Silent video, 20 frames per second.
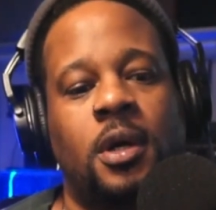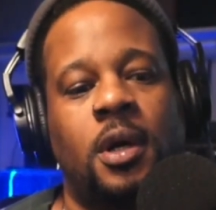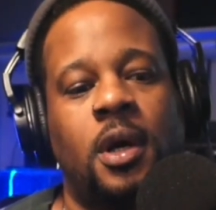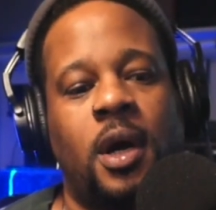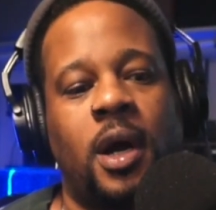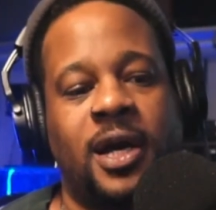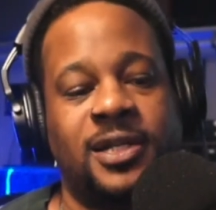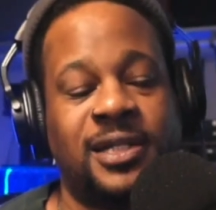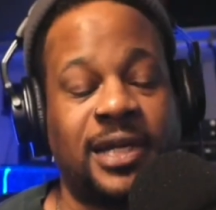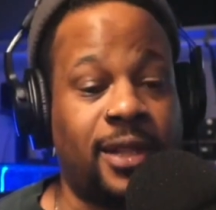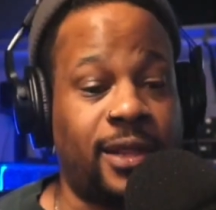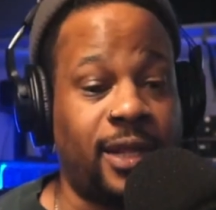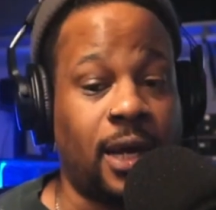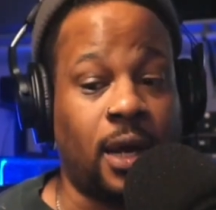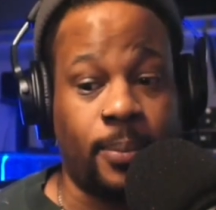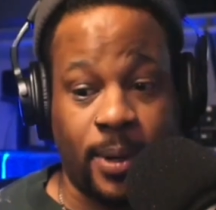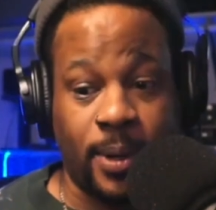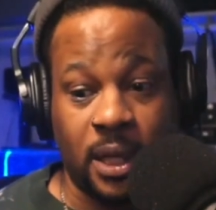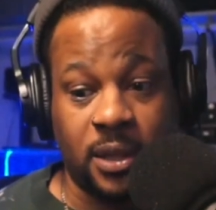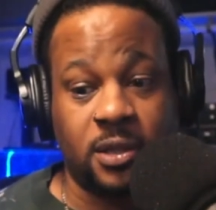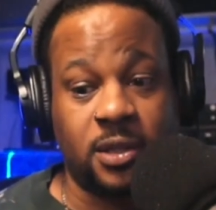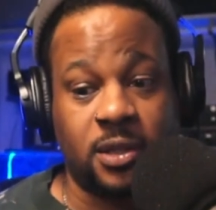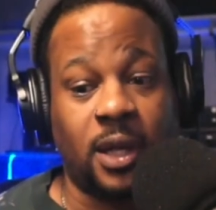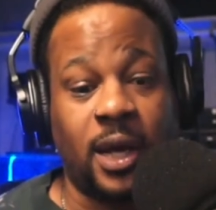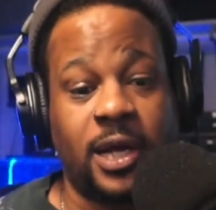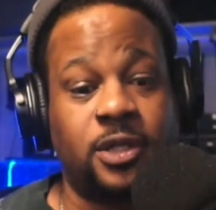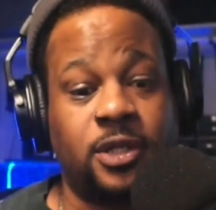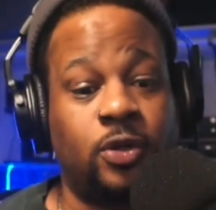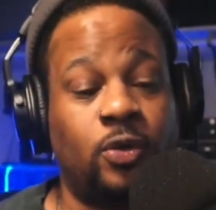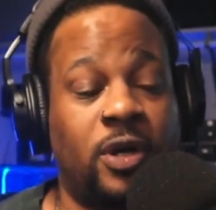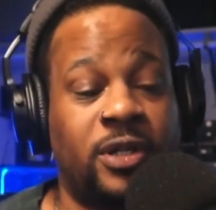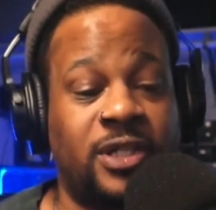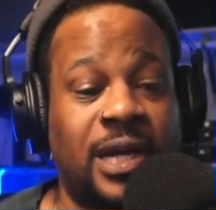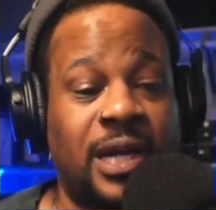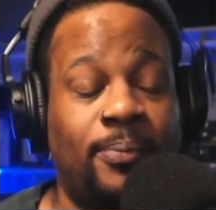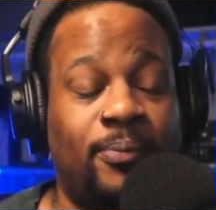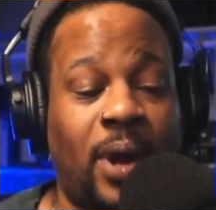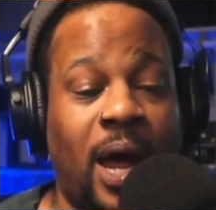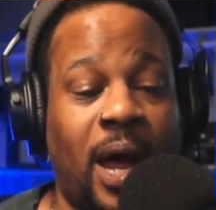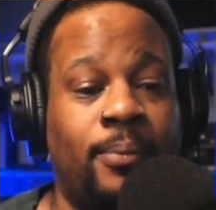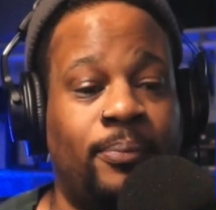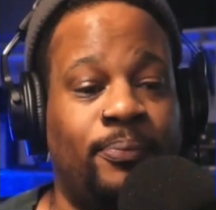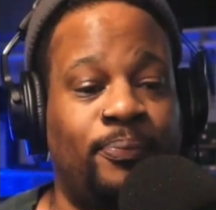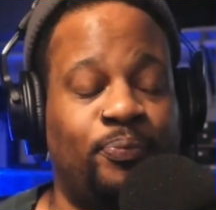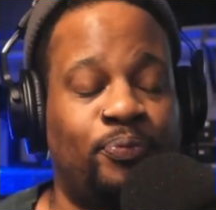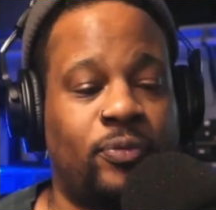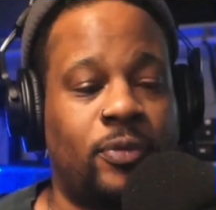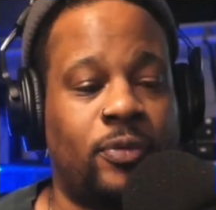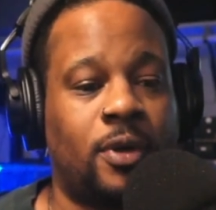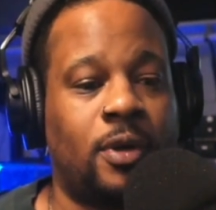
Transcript: because I think about this a lot too, because I'm